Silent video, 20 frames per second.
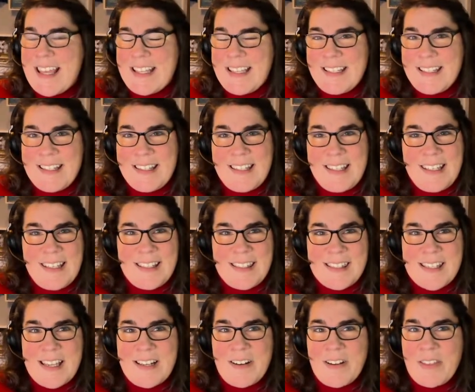just that
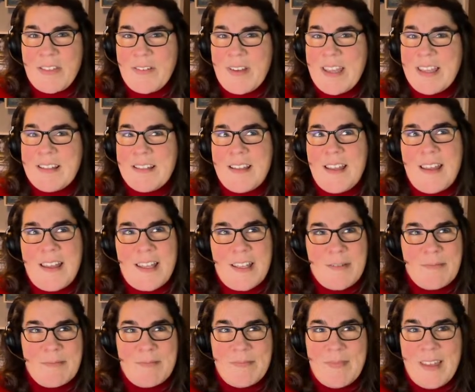insider
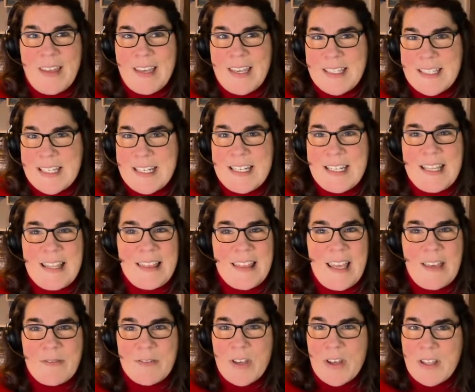threat,
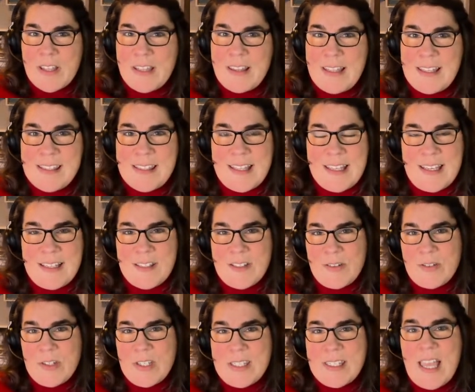identity theft, all of
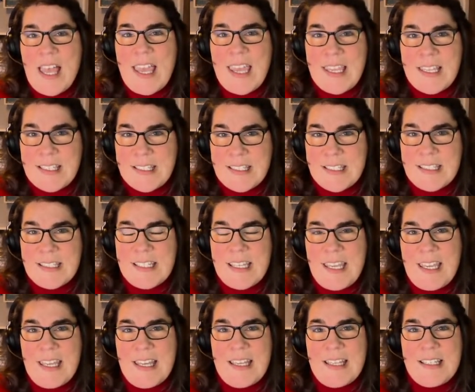these things that are just
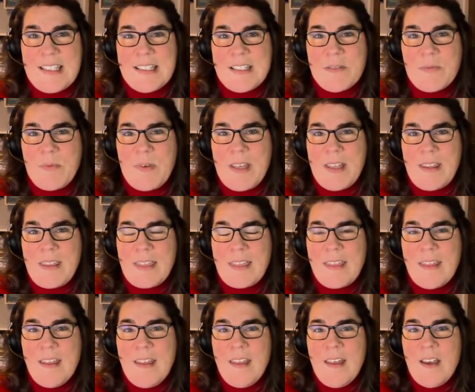heightened,
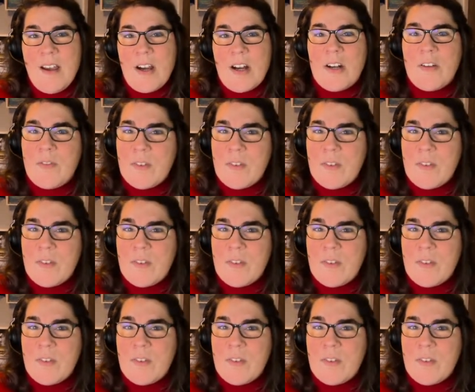and with